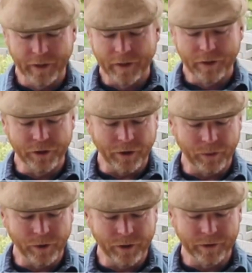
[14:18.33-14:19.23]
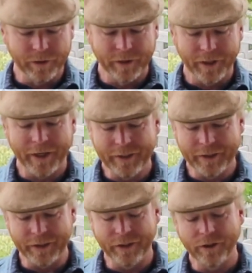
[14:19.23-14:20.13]
Lenore wrote, "Hi
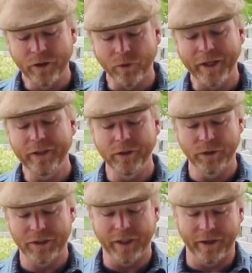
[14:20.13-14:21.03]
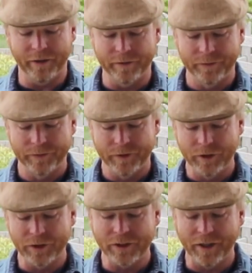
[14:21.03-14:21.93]
Dee, great new style.
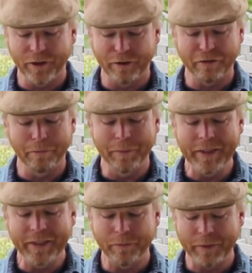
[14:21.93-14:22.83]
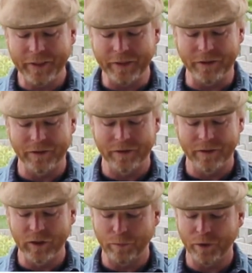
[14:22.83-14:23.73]
Your sign off of 'be at peace'
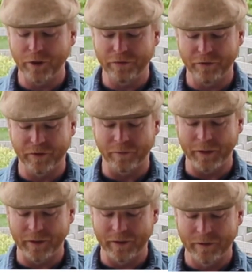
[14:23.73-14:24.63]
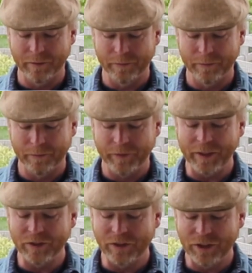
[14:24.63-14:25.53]
is perfect for me.
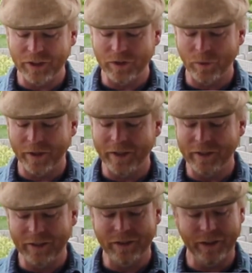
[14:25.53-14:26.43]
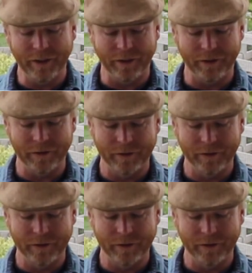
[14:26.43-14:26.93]
That is just what I need to hear.